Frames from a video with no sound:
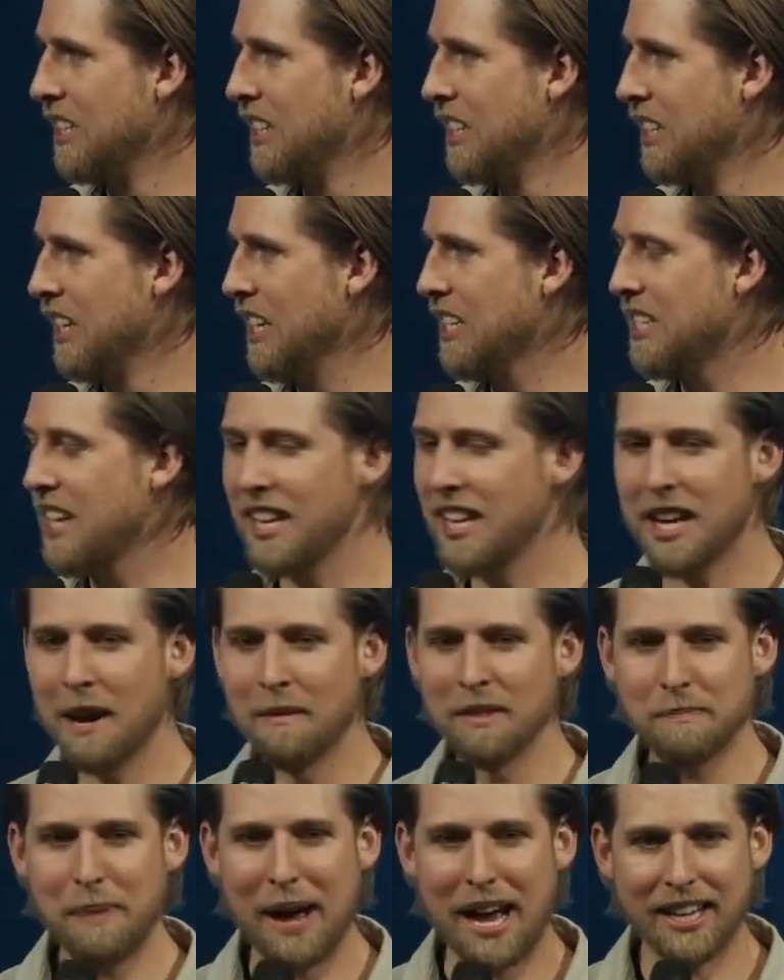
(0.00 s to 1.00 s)
He comes
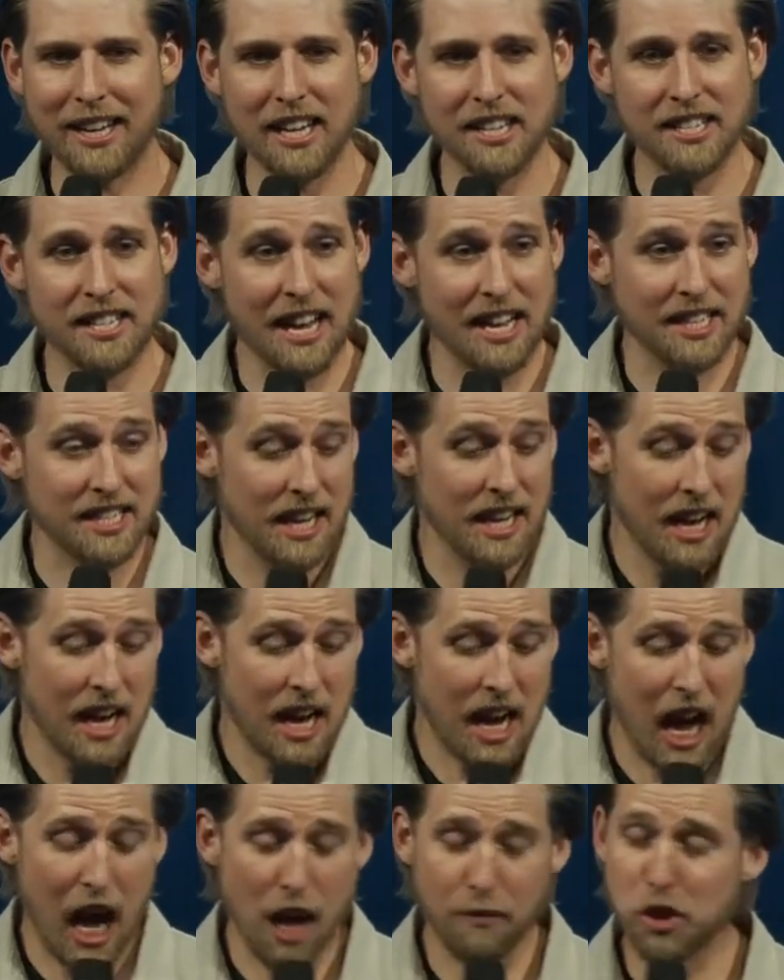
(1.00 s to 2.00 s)
back. He says,
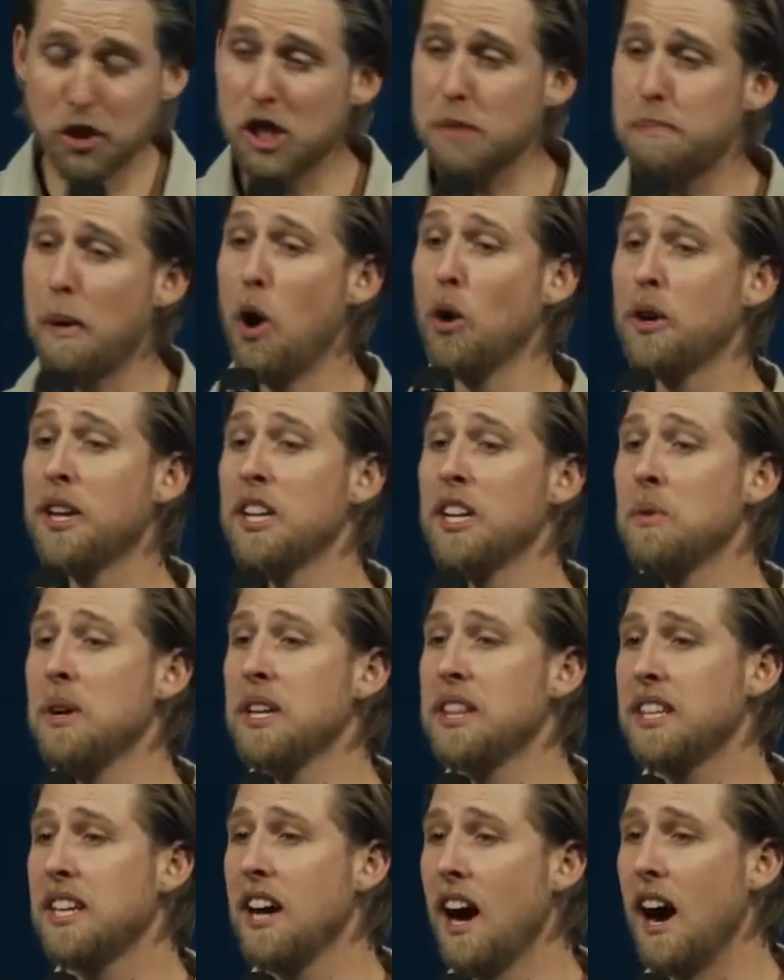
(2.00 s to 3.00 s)
I have spoken
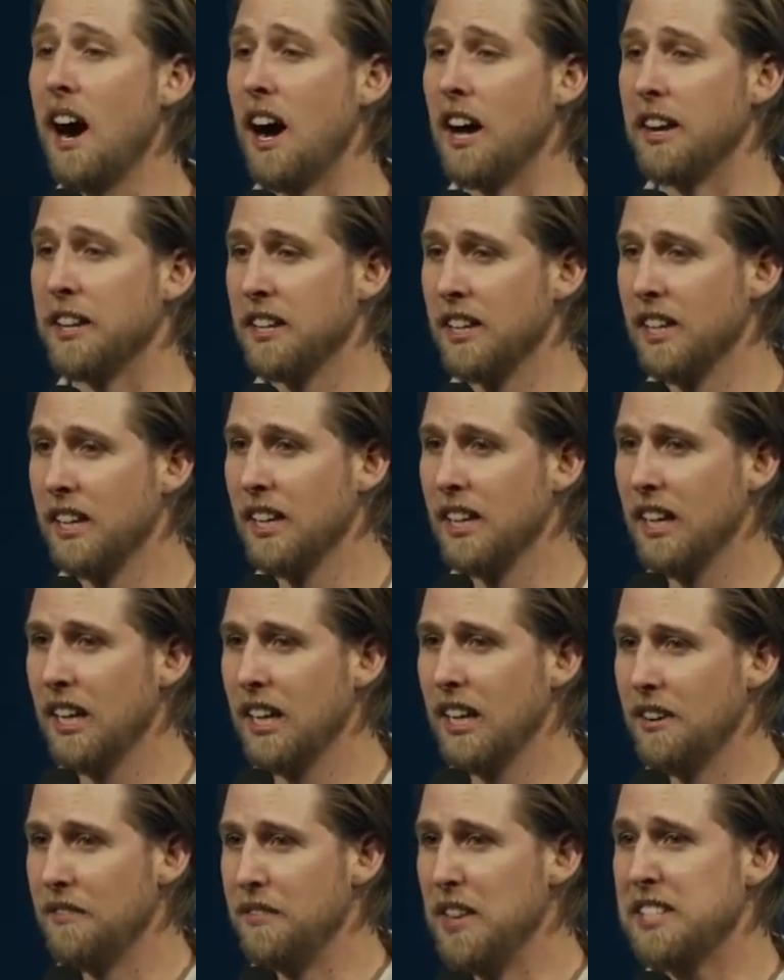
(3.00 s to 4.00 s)
with God.
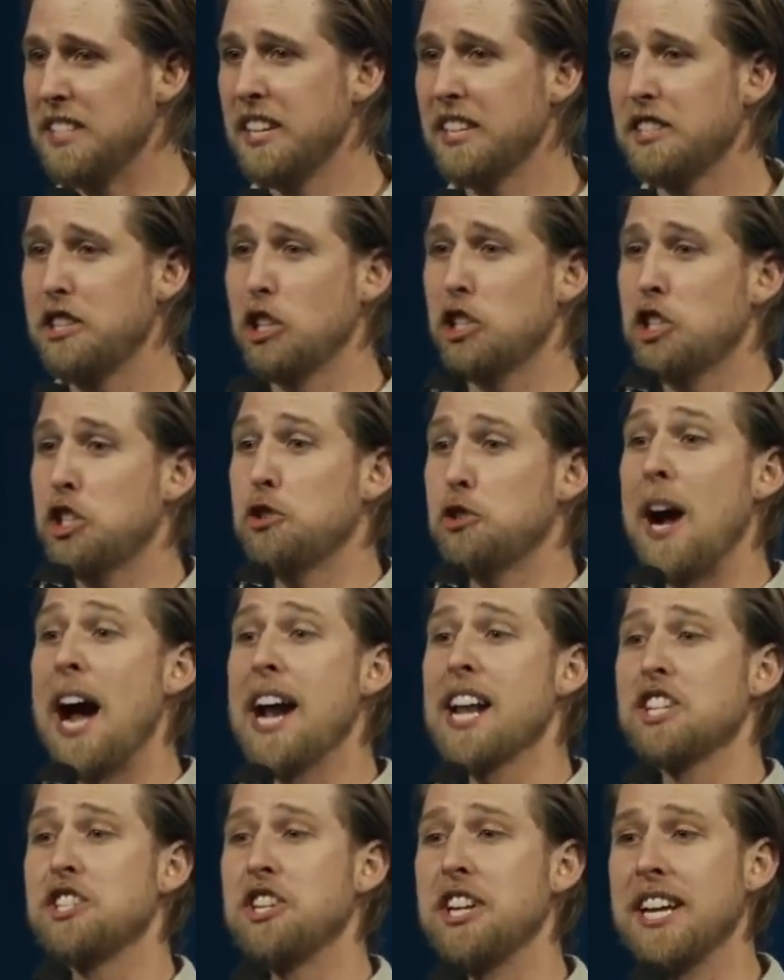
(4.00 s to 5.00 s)
This is the
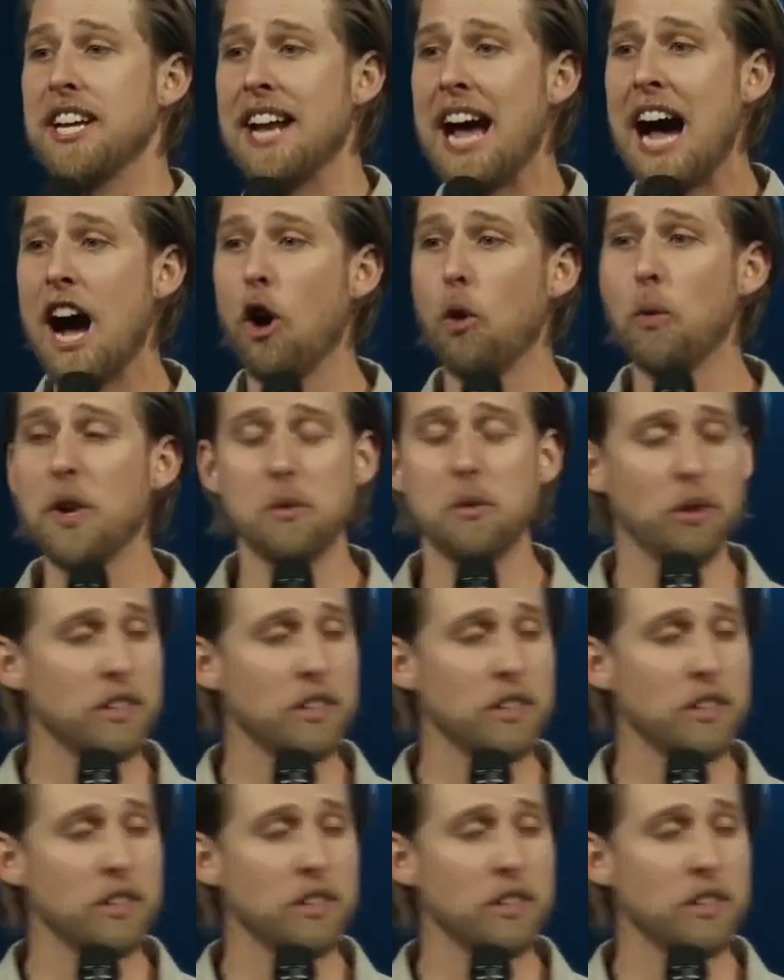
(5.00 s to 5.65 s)
strategy in how we will